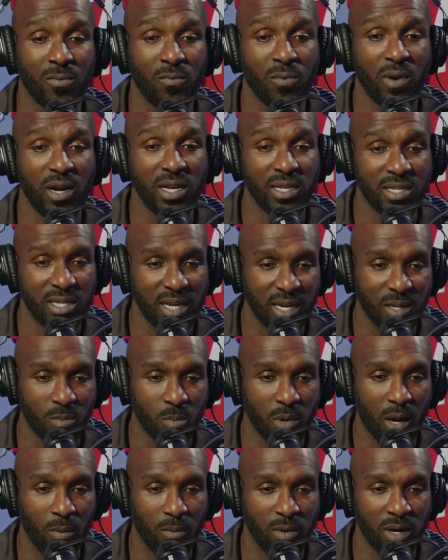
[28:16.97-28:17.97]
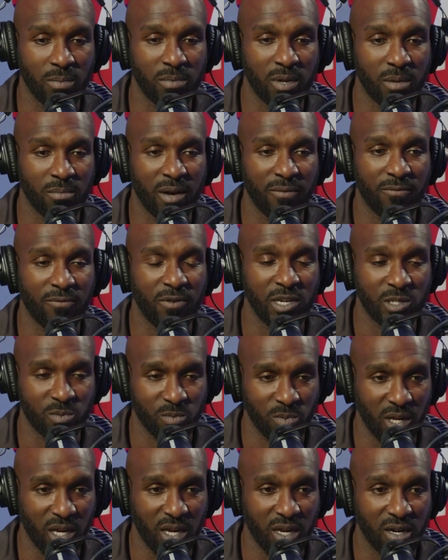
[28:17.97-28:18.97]
running test when I went up there my
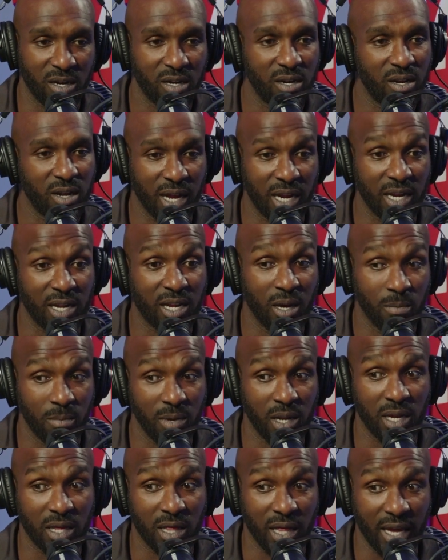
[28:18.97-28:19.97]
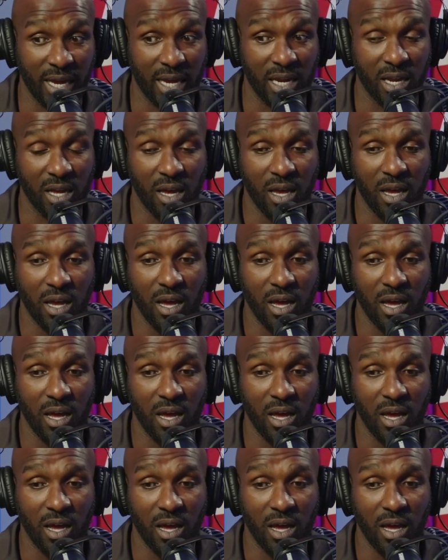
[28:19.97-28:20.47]
freshman year and coming in late